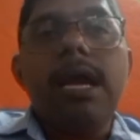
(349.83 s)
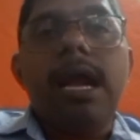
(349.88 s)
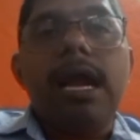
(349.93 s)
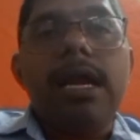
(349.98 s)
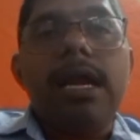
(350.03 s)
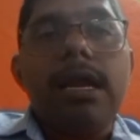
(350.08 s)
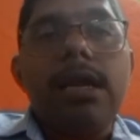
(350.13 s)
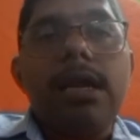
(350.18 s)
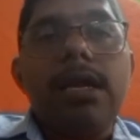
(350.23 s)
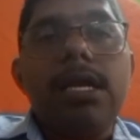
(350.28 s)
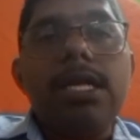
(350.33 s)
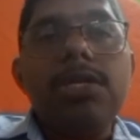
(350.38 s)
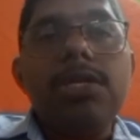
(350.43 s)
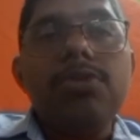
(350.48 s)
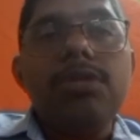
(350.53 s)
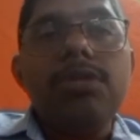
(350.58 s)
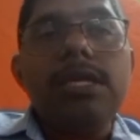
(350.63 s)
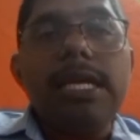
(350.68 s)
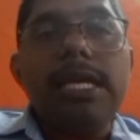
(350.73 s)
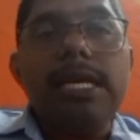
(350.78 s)
and according
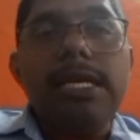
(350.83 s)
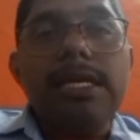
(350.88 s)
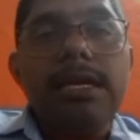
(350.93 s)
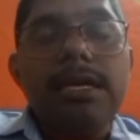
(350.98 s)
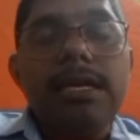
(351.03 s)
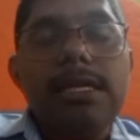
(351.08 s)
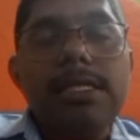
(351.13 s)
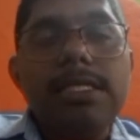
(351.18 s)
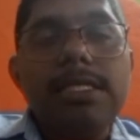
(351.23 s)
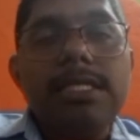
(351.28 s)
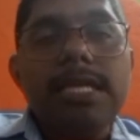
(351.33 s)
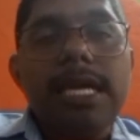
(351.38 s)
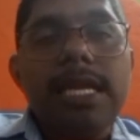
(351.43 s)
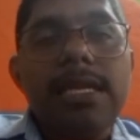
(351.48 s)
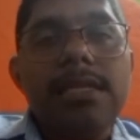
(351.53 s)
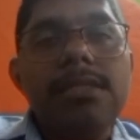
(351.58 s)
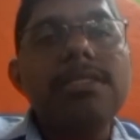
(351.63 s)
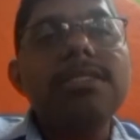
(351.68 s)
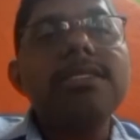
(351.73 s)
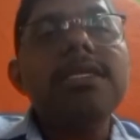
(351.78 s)
to the internal
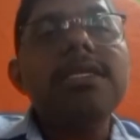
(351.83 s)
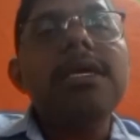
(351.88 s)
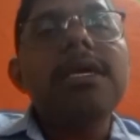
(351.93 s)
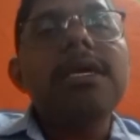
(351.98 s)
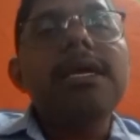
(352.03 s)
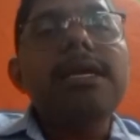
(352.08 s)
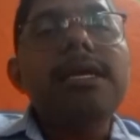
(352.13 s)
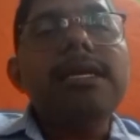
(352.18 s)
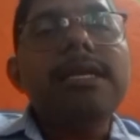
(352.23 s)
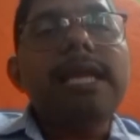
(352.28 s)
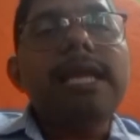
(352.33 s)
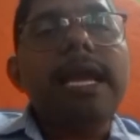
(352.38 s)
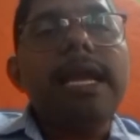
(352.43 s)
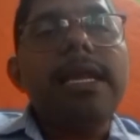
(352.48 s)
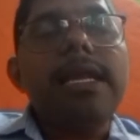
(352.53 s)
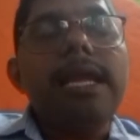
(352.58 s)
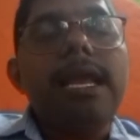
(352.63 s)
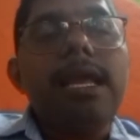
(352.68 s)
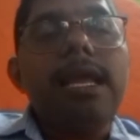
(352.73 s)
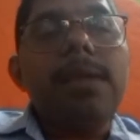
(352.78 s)
channels, it
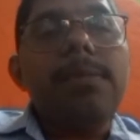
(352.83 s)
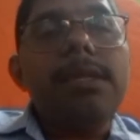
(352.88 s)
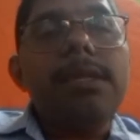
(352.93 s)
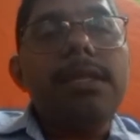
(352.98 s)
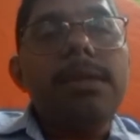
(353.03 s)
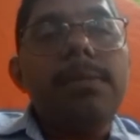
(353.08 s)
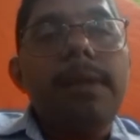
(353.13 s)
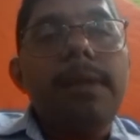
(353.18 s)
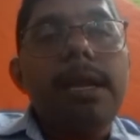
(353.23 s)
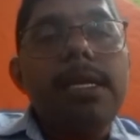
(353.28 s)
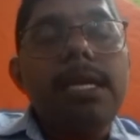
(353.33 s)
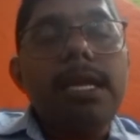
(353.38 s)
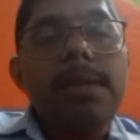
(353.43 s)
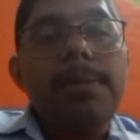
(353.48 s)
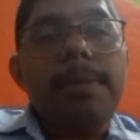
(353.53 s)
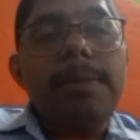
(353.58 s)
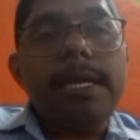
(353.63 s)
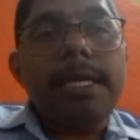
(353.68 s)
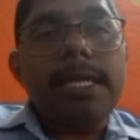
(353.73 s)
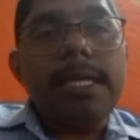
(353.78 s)
can enable the
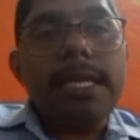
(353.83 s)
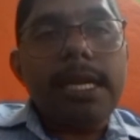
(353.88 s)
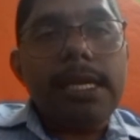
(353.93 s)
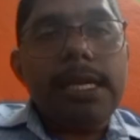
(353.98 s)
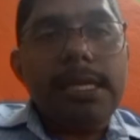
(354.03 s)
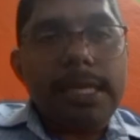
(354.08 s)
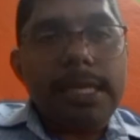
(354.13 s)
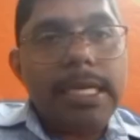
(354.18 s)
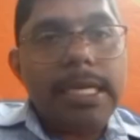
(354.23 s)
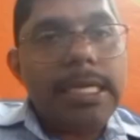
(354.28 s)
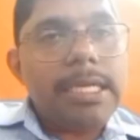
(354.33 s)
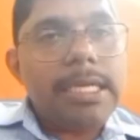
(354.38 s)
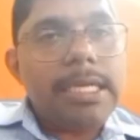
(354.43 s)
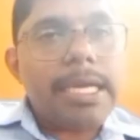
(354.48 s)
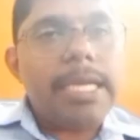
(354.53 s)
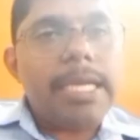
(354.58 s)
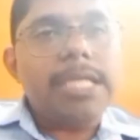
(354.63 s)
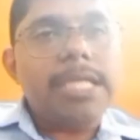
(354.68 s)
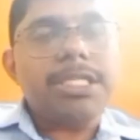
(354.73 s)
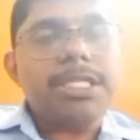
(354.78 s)
multi-material
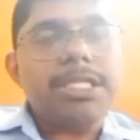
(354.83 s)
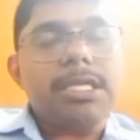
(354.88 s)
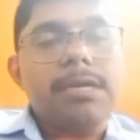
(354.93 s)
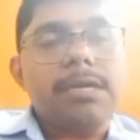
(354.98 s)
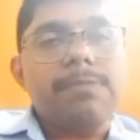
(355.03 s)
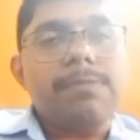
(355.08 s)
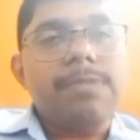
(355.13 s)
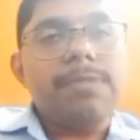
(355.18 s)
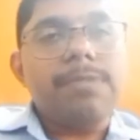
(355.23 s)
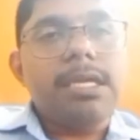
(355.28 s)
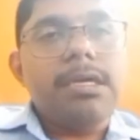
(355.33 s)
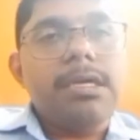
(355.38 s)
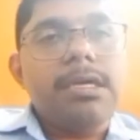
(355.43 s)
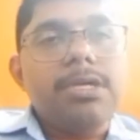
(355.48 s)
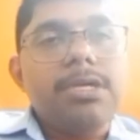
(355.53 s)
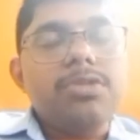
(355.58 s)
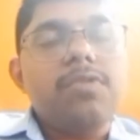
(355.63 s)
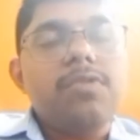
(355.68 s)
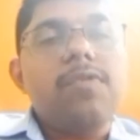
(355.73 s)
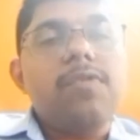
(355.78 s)
integration.
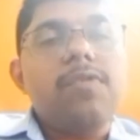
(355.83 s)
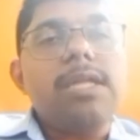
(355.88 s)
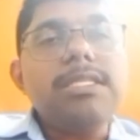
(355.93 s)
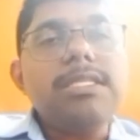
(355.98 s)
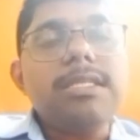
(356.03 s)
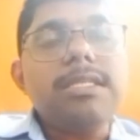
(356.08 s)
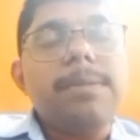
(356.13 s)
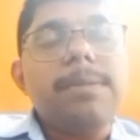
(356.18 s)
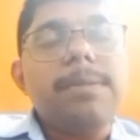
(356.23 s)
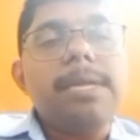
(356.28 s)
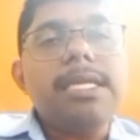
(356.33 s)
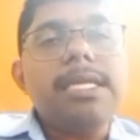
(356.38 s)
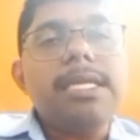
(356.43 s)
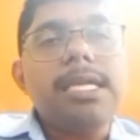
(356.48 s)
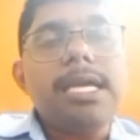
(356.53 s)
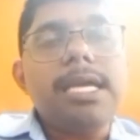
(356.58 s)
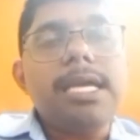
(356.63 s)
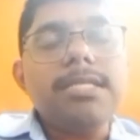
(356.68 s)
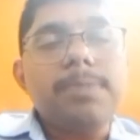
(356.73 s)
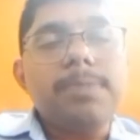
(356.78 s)
So once the
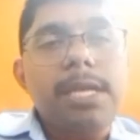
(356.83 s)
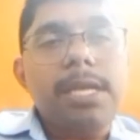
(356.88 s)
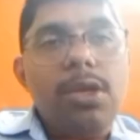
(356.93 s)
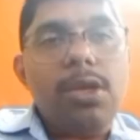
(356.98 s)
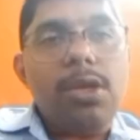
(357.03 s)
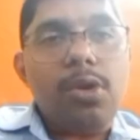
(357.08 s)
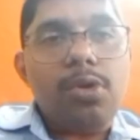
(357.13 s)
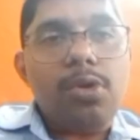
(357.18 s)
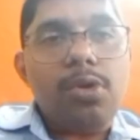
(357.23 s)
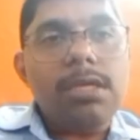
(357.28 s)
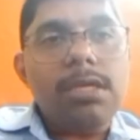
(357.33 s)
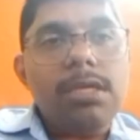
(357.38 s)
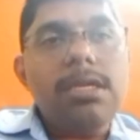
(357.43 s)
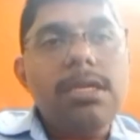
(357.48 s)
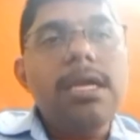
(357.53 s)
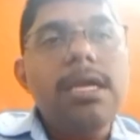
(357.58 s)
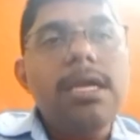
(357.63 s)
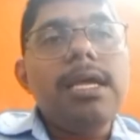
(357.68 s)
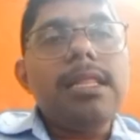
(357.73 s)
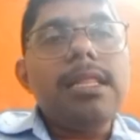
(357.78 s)
material has been loaded,
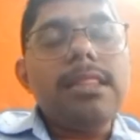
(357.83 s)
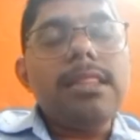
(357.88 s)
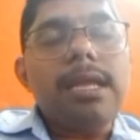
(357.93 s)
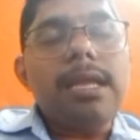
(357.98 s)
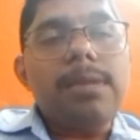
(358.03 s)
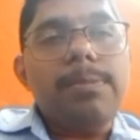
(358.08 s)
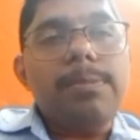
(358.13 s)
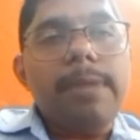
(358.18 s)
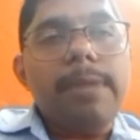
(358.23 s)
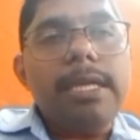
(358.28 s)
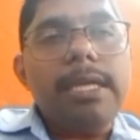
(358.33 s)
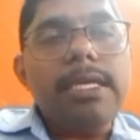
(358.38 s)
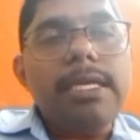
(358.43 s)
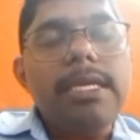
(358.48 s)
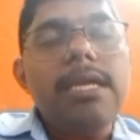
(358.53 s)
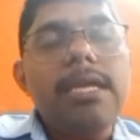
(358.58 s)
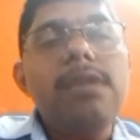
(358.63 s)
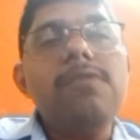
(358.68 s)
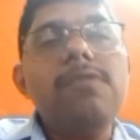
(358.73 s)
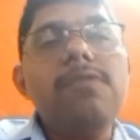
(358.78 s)
that
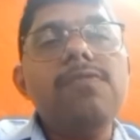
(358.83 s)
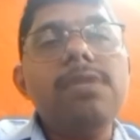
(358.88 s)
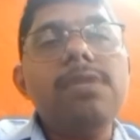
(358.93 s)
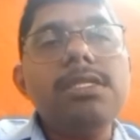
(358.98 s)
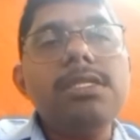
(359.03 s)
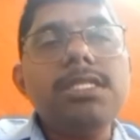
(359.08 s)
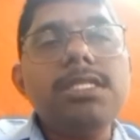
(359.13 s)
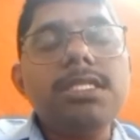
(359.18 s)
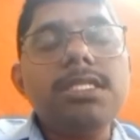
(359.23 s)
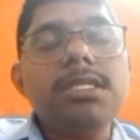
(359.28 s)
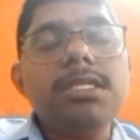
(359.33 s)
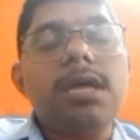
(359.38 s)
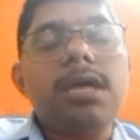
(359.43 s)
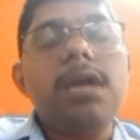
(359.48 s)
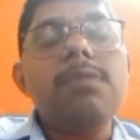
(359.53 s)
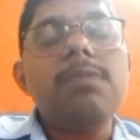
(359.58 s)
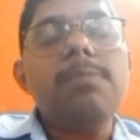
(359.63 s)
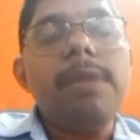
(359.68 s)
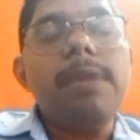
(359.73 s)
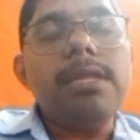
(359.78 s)
material will
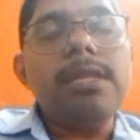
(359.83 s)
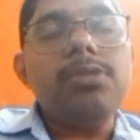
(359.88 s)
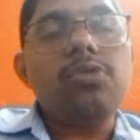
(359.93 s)
start by